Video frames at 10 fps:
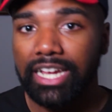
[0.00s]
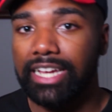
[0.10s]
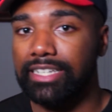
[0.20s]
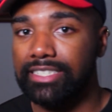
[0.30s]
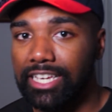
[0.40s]

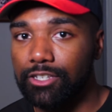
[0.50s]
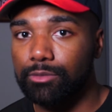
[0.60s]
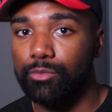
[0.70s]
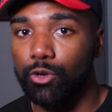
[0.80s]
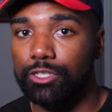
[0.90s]
and the scales
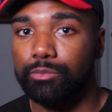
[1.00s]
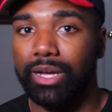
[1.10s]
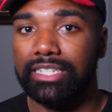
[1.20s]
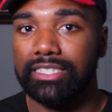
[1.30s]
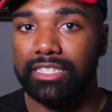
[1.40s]

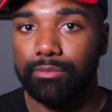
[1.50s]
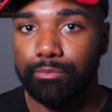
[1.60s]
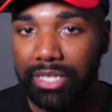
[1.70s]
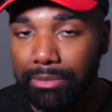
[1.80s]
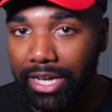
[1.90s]
corresponding to the
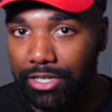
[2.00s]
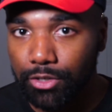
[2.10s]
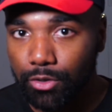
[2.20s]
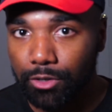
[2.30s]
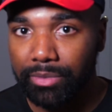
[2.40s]
B minor
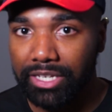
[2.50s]
chord